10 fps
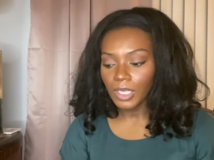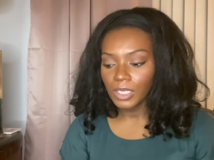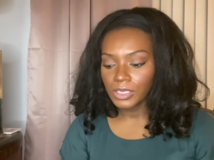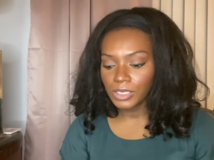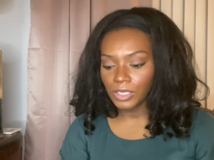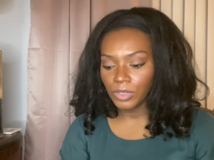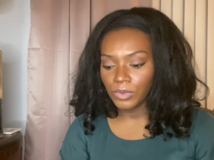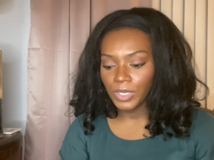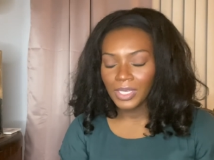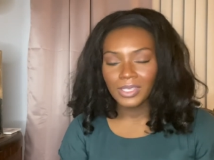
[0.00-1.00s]
So
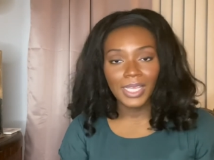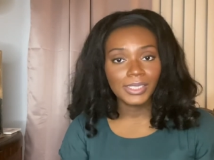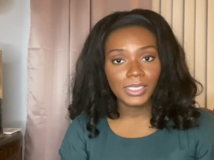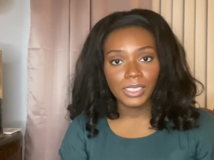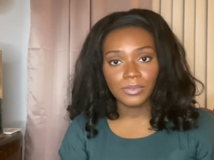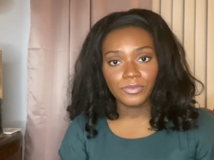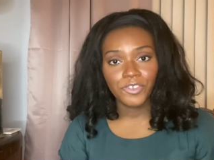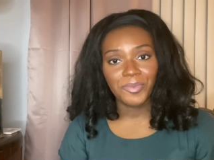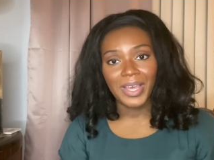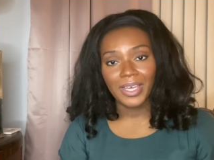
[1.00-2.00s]
that's it
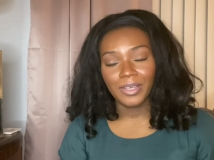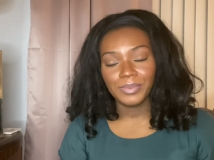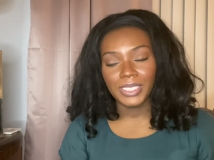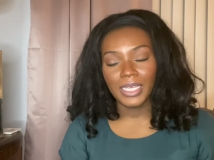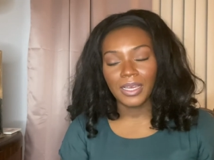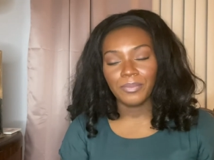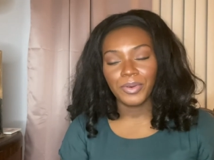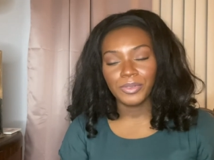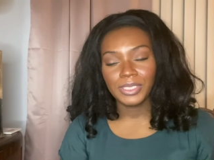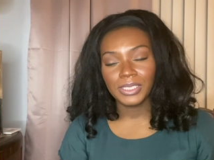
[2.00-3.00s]
for my update. I'm
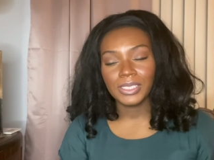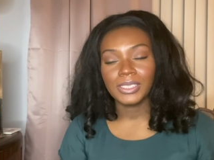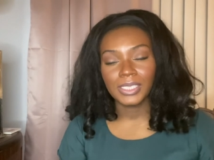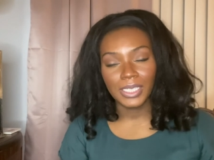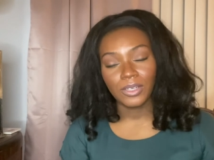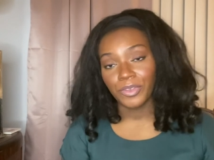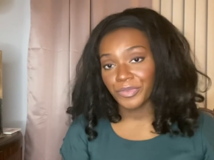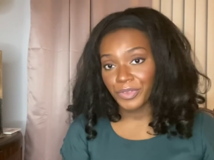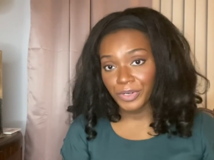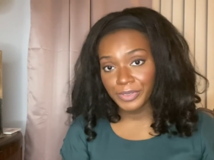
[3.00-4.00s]
posting this again on
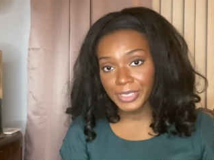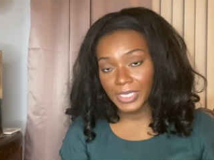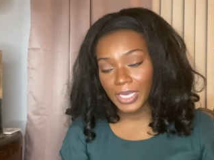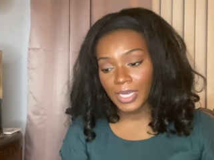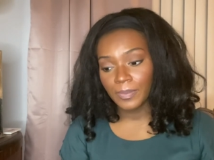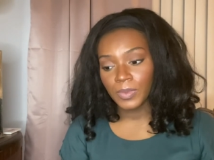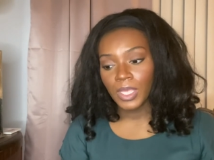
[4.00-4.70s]
Thursday.